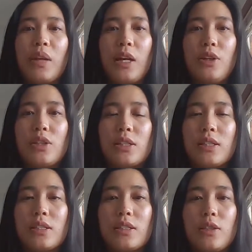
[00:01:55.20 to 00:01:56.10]
And
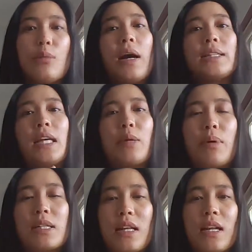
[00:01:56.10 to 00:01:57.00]
you might say the
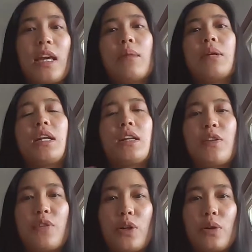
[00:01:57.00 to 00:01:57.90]
punchline again, but in a
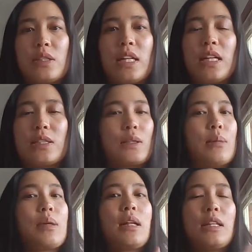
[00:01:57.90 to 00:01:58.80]
different context or
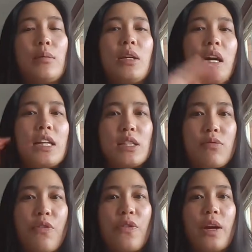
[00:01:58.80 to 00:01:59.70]
something like that. But you kind of just
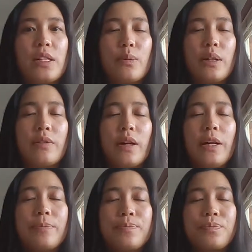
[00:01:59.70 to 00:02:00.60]
refer to it,
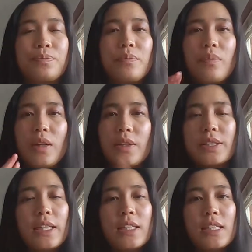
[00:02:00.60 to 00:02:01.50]
right? The
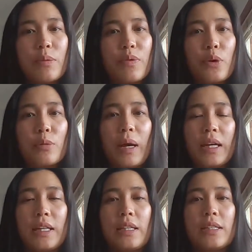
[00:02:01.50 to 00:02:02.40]
second type of callback
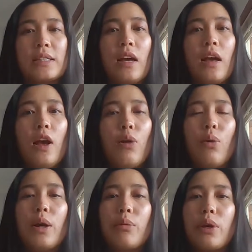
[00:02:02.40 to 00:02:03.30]
is
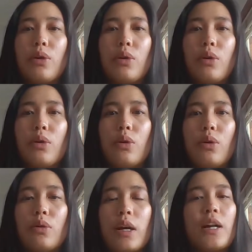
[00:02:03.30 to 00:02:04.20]
one where
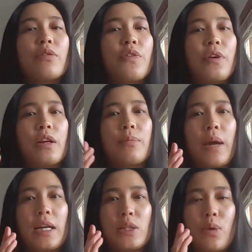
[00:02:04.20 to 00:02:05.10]
you're kind of referring
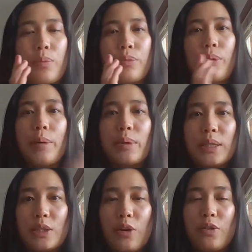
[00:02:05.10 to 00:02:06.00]
back to a
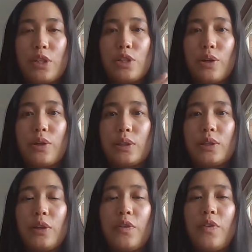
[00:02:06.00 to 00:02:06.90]
premise of a joke. So
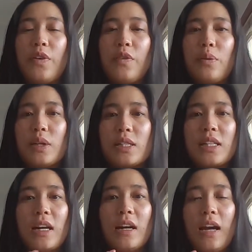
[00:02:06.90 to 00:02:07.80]
if you've ever watched
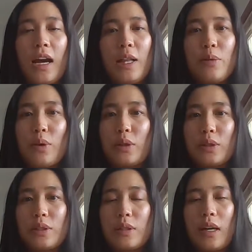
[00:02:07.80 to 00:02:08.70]
Ali
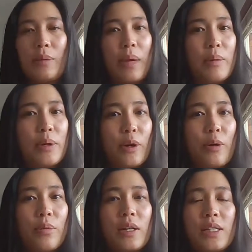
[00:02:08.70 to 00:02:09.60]
Wong's Baby
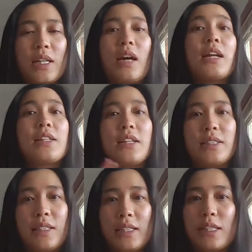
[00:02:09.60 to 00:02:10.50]
Cobra, she kind of
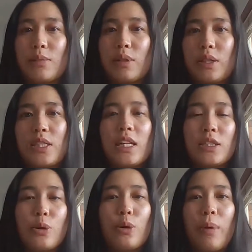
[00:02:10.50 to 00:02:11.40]
does this as well. So she has a
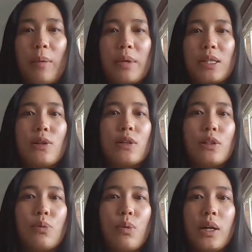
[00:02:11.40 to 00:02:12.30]
callback, but it's not
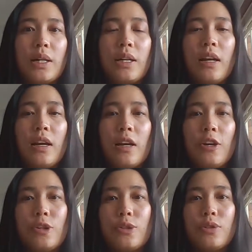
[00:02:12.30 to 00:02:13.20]
to
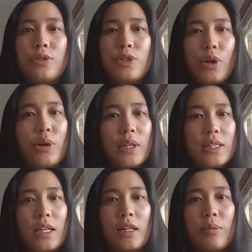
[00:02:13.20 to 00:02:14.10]
one joke. It's
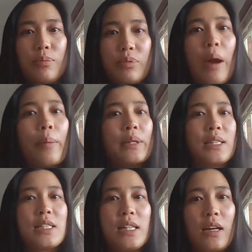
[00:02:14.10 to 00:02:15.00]
like a premise
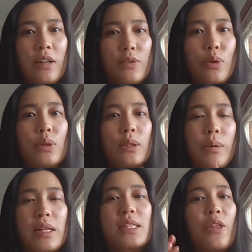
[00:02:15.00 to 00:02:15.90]
that she kind of talks
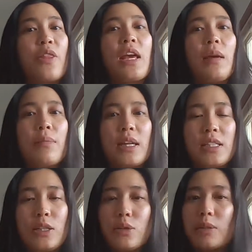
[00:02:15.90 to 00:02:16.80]
about. It's a theme that
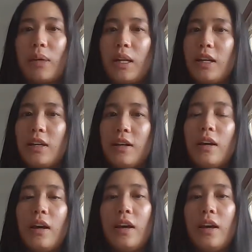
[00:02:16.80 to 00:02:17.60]
she talks about in her